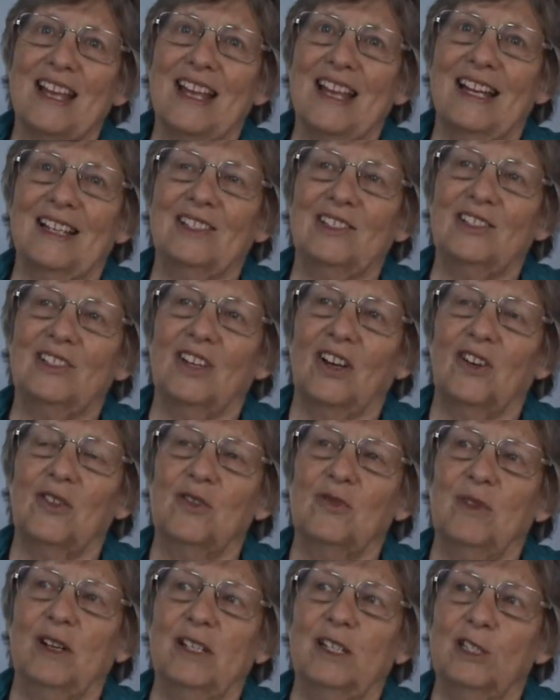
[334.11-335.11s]
And
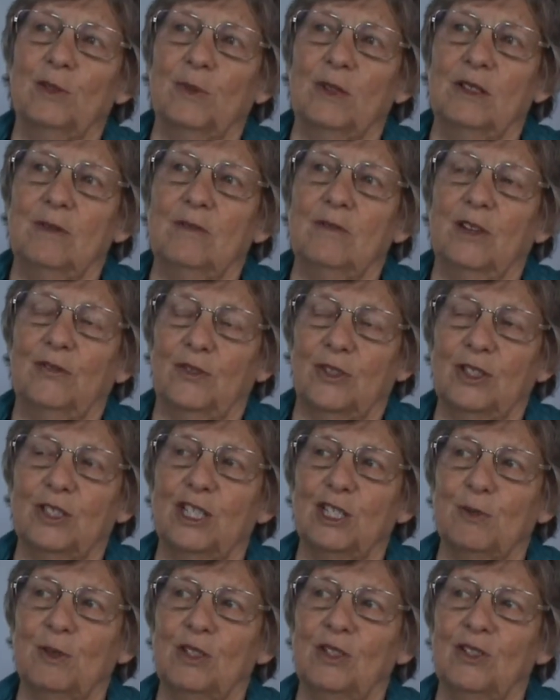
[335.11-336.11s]
so my first
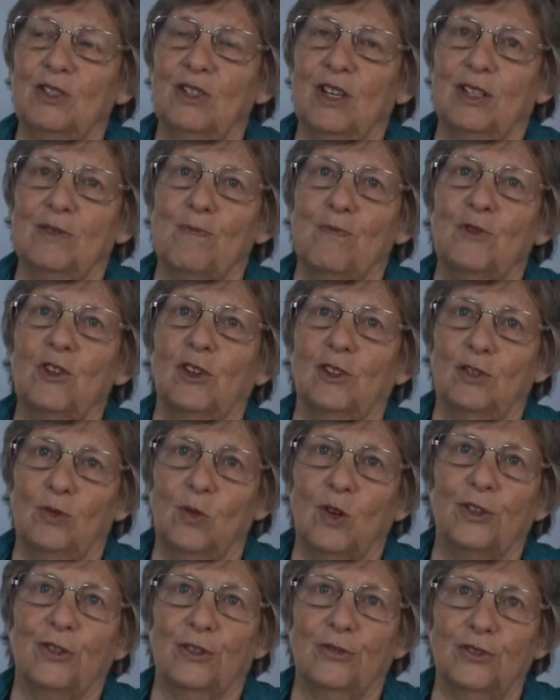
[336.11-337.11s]
husband taught at the
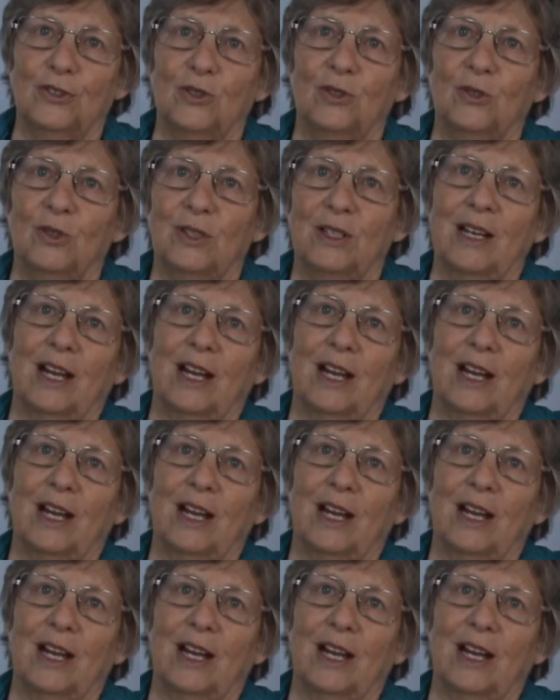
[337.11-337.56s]
Waldorf School,